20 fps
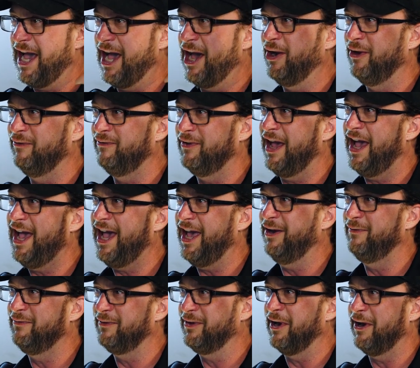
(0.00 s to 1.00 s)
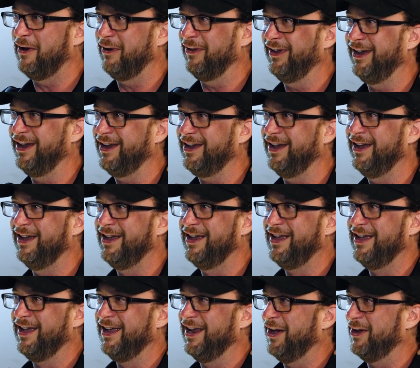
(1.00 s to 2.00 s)
out of a head of garlic.
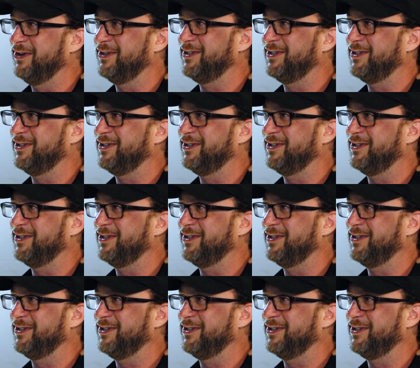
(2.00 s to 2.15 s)
I